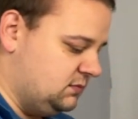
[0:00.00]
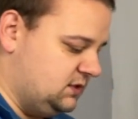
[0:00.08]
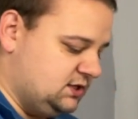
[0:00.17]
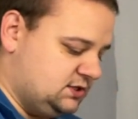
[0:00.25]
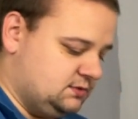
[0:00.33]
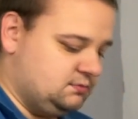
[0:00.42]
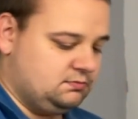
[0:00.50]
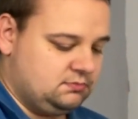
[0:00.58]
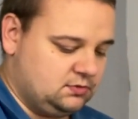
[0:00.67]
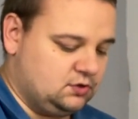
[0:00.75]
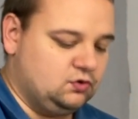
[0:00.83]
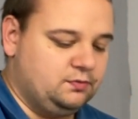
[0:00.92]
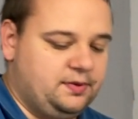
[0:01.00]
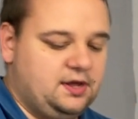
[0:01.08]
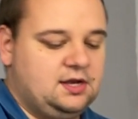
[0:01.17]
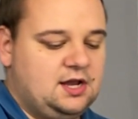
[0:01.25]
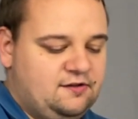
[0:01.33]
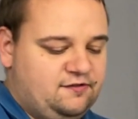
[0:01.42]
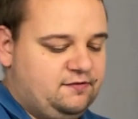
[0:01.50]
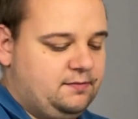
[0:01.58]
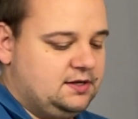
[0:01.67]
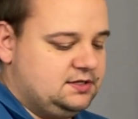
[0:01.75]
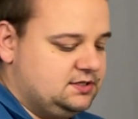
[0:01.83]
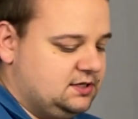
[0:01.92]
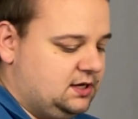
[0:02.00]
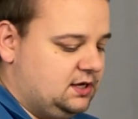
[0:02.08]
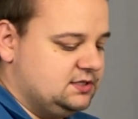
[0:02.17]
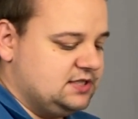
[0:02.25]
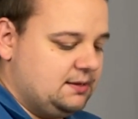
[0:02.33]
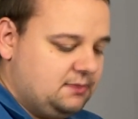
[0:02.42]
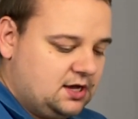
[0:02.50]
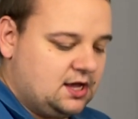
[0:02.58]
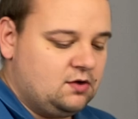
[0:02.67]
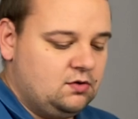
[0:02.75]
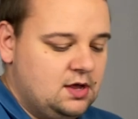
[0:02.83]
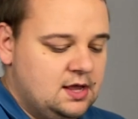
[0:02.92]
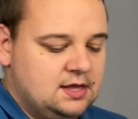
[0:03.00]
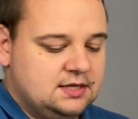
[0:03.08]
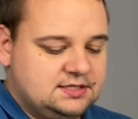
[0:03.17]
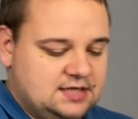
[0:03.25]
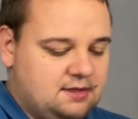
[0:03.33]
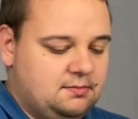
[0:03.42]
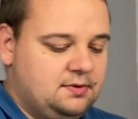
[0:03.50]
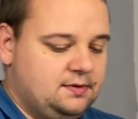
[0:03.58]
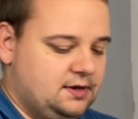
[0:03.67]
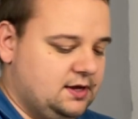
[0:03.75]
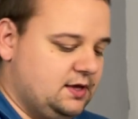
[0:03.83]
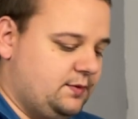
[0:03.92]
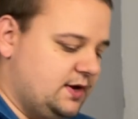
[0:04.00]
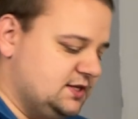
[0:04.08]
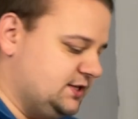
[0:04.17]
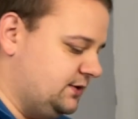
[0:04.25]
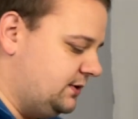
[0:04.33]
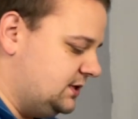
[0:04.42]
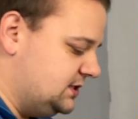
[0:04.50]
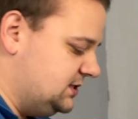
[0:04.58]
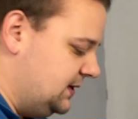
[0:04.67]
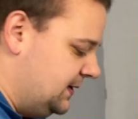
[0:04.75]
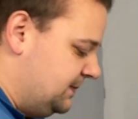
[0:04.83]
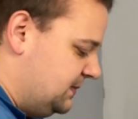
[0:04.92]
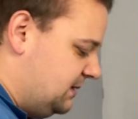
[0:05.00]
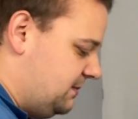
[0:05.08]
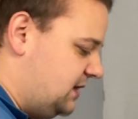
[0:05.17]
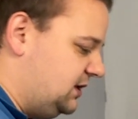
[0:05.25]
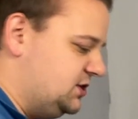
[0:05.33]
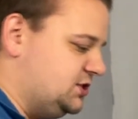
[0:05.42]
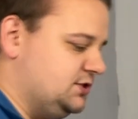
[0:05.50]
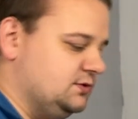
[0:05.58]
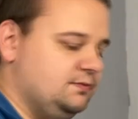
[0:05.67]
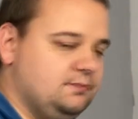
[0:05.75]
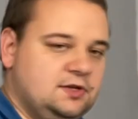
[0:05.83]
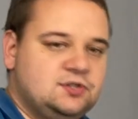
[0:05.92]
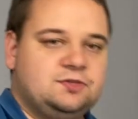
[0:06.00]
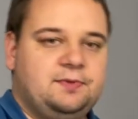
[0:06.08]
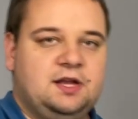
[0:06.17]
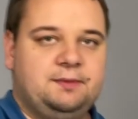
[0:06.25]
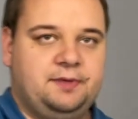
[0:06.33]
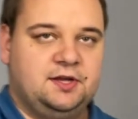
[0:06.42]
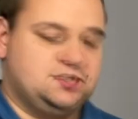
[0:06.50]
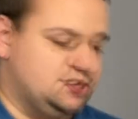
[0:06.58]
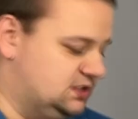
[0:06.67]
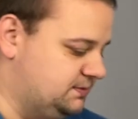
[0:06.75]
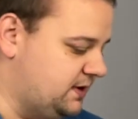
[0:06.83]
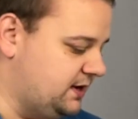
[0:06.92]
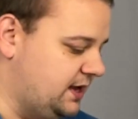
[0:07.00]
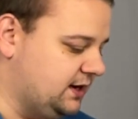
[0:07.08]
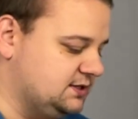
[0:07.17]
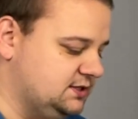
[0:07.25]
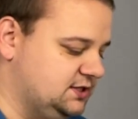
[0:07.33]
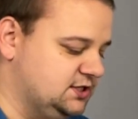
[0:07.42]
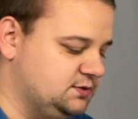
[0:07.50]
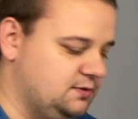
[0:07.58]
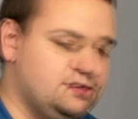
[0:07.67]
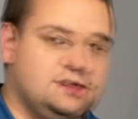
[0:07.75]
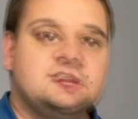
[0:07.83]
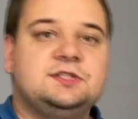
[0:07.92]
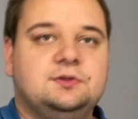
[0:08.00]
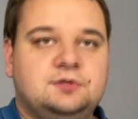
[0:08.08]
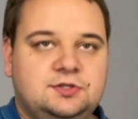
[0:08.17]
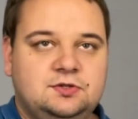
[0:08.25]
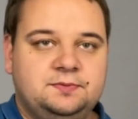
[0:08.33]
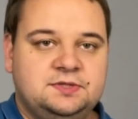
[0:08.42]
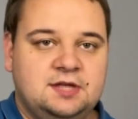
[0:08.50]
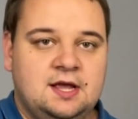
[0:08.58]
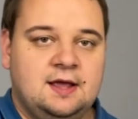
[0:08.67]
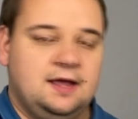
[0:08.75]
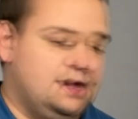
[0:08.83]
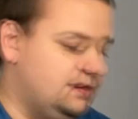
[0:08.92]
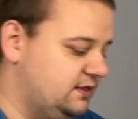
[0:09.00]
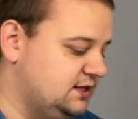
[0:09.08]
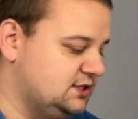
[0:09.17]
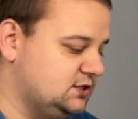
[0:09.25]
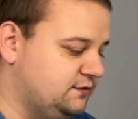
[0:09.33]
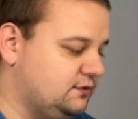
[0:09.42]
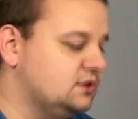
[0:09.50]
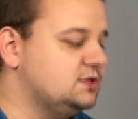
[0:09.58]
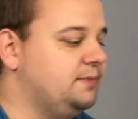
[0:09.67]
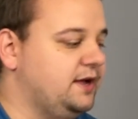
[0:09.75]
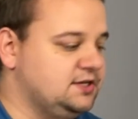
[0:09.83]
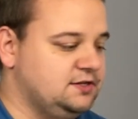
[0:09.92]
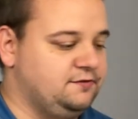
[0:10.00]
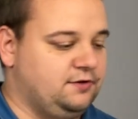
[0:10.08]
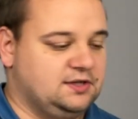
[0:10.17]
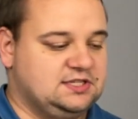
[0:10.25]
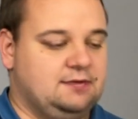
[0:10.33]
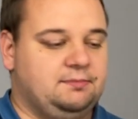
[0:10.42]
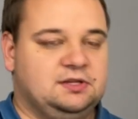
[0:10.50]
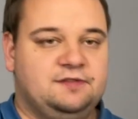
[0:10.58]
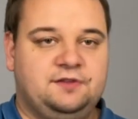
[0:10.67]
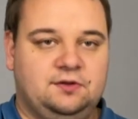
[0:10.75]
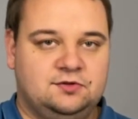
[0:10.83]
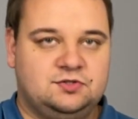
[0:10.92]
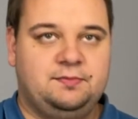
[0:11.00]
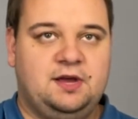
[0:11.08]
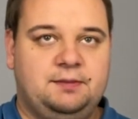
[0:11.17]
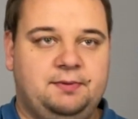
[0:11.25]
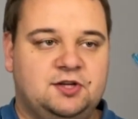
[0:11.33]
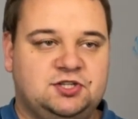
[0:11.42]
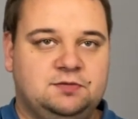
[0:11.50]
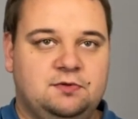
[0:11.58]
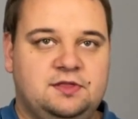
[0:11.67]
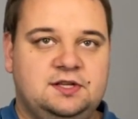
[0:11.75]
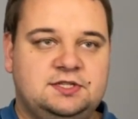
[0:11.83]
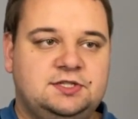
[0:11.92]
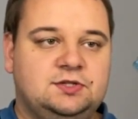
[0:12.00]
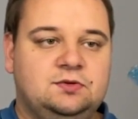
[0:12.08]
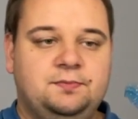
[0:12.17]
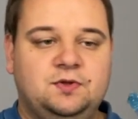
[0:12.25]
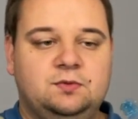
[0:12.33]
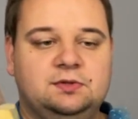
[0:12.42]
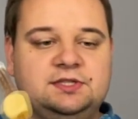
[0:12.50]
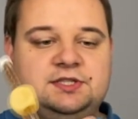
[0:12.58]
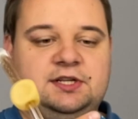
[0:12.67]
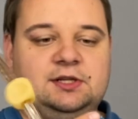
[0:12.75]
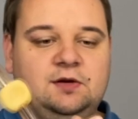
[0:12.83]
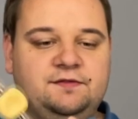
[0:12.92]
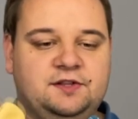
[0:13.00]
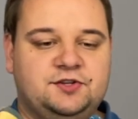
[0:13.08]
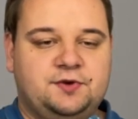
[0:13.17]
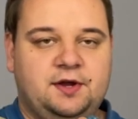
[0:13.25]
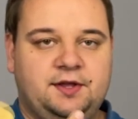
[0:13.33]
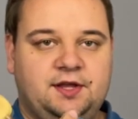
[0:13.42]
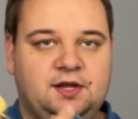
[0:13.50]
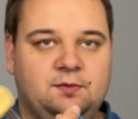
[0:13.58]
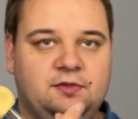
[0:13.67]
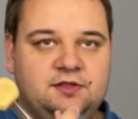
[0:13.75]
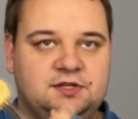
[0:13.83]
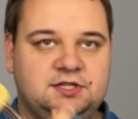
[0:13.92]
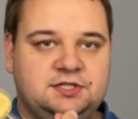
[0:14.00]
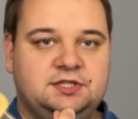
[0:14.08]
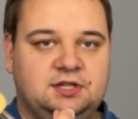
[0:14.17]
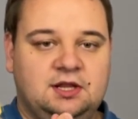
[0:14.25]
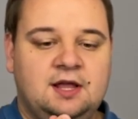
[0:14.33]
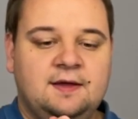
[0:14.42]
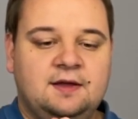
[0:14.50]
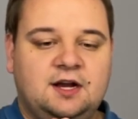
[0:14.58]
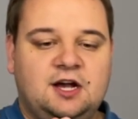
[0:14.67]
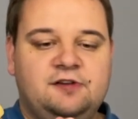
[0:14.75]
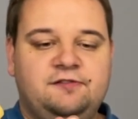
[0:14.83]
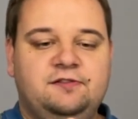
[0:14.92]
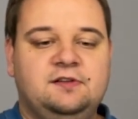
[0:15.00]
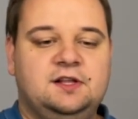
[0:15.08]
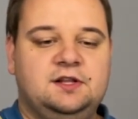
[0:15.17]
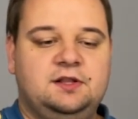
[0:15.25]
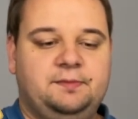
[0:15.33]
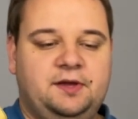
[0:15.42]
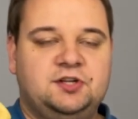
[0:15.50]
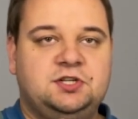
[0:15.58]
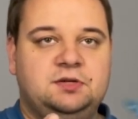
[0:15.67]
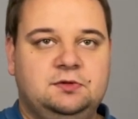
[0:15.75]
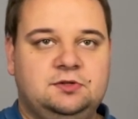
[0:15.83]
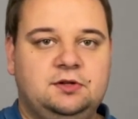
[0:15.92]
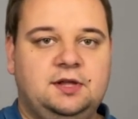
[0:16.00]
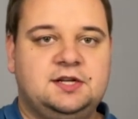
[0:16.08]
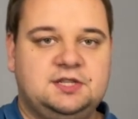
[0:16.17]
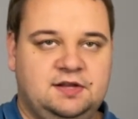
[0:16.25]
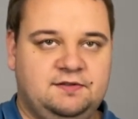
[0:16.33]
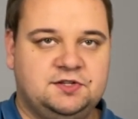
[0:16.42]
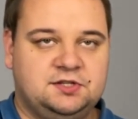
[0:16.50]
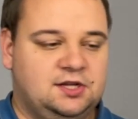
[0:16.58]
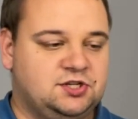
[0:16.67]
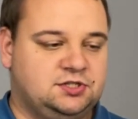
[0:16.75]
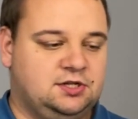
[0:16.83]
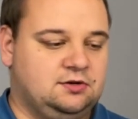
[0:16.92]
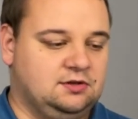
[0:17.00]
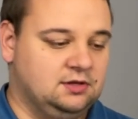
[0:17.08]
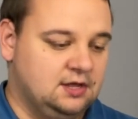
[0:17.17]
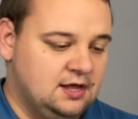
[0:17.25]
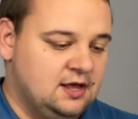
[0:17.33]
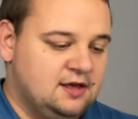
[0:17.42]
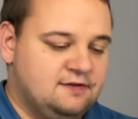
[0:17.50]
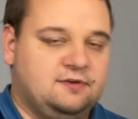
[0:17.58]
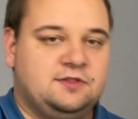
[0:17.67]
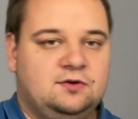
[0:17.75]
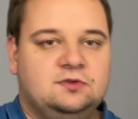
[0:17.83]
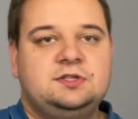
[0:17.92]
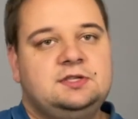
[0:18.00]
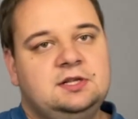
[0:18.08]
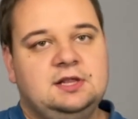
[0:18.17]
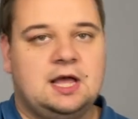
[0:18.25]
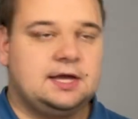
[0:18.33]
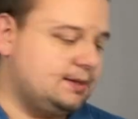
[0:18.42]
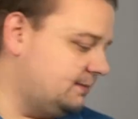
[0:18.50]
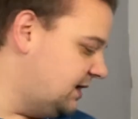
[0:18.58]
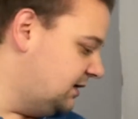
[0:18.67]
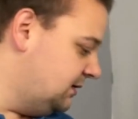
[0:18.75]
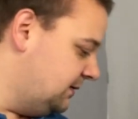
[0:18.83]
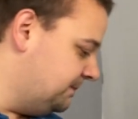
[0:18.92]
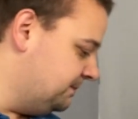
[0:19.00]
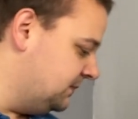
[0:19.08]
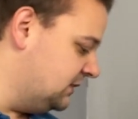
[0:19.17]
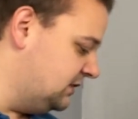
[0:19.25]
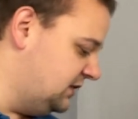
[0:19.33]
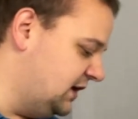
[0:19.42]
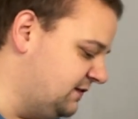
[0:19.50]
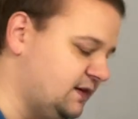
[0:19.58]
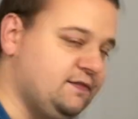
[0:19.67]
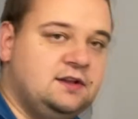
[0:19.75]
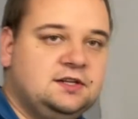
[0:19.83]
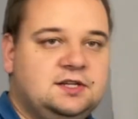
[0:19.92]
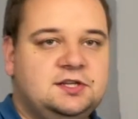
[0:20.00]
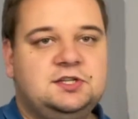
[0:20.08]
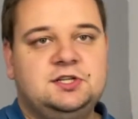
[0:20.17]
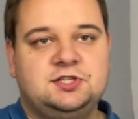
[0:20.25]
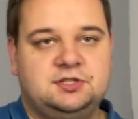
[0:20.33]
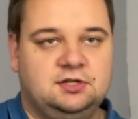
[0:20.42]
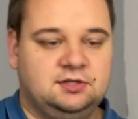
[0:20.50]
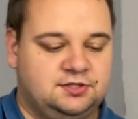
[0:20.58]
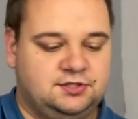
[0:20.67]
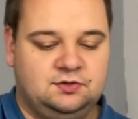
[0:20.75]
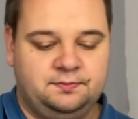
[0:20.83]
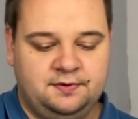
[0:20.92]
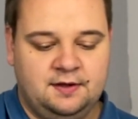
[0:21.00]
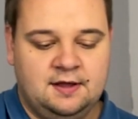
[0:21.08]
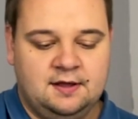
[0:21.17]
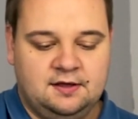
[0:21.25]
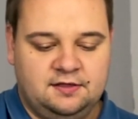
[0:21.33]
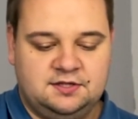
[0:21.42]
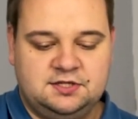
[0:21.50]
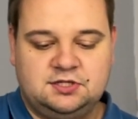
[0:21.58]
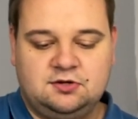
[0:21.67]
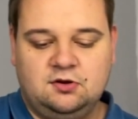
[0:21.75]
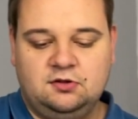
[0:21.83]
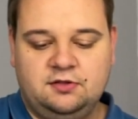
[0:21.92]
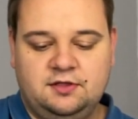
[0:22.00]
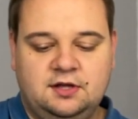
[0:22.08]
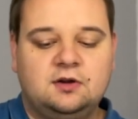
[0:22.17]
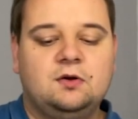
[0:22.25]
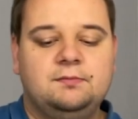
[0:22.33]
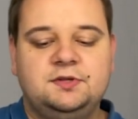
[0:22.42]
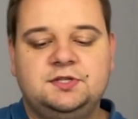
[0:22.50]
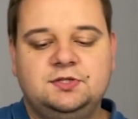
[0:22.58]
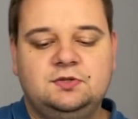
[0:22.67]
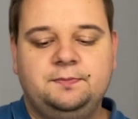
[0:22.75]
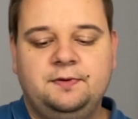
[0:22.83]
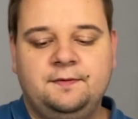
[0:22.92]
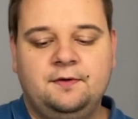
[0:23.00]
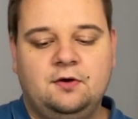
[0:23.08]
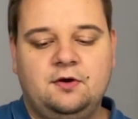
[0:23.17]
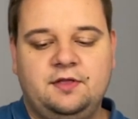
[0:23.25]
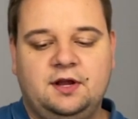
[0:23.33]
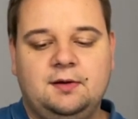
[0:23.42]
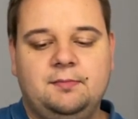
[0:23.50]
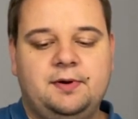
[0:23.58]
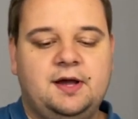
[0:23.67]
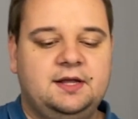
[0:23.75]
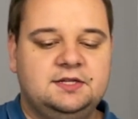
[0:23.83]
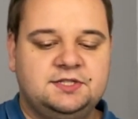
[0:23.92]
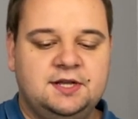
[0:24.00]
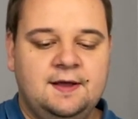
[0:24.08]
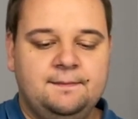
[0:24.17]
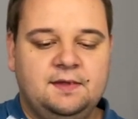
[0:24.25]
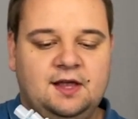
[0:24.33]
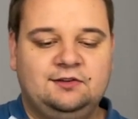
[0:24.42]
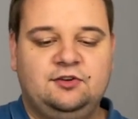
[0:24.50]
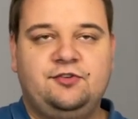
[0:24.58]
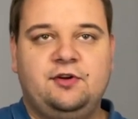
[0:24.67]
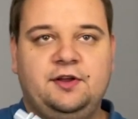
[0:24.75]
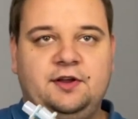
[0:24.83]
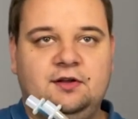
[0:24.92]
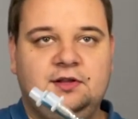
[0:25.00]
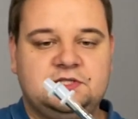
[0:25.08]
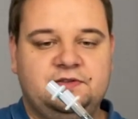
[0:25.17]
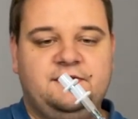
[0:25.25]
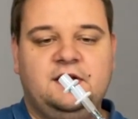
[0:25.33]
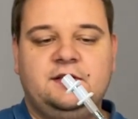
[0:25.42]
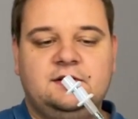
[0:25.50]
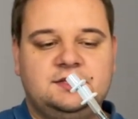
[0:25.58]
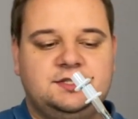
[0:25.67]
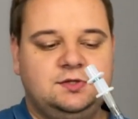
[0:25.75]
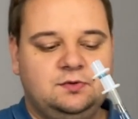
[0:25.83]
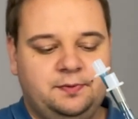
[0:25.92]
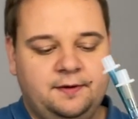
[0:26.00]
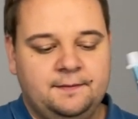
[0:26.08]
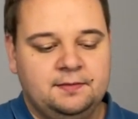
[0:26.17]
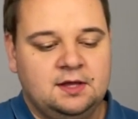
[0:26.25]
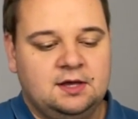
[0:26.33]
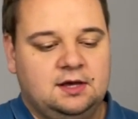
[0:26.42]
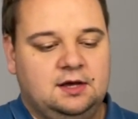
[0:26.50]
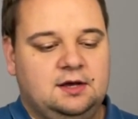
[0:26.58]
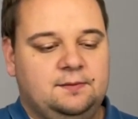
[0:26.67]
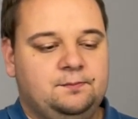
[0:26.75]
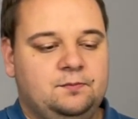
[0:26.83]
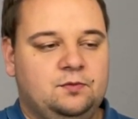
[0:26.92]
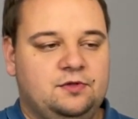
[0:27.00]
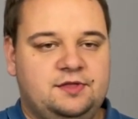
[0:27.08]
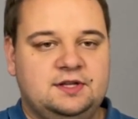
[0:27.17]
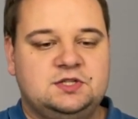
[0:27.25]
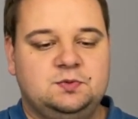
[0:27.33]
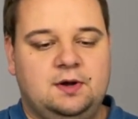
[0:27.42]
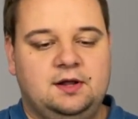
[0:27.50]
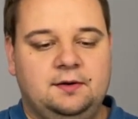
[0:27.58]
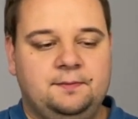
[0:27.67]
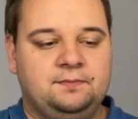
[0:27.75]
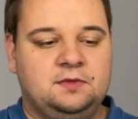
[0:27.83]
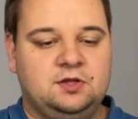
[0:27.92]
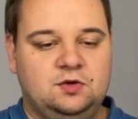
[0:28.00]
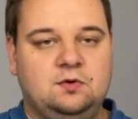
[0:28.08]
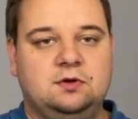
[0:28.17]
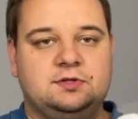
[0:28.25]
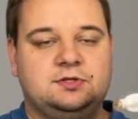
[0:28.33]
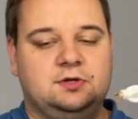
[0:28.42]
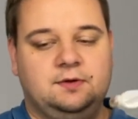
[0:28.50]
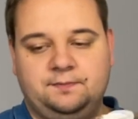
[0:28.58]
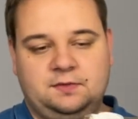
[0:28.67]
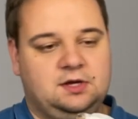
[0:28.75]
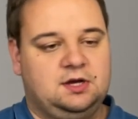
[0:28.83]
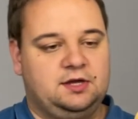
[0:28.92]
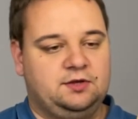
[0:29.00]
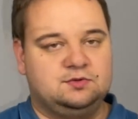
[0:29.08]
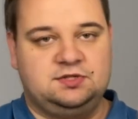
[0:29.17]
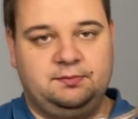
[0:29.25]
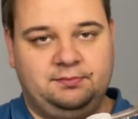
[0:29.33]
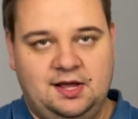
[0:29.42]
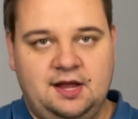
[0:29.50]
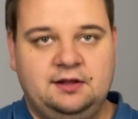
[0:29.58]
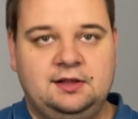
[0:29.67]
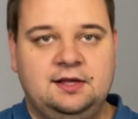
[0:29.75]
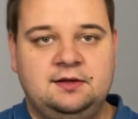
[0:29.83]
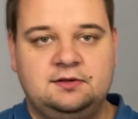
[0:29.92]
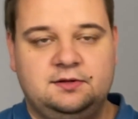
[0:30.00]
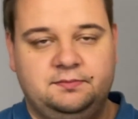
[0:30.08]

this could be enough, but somehow some rescuers managed to intubate patients by accident with these 2 tubes, and this is of course bad. For example, if you intubate patient with this tube, you will seal off the trachea with the distal cuff, and the patient will not get any ventilation at all. For those lucky men, they have invented an additional tube. This is called the Combi tube, or the combined endotracheal esophageal tube. With this one, you also use it blindly,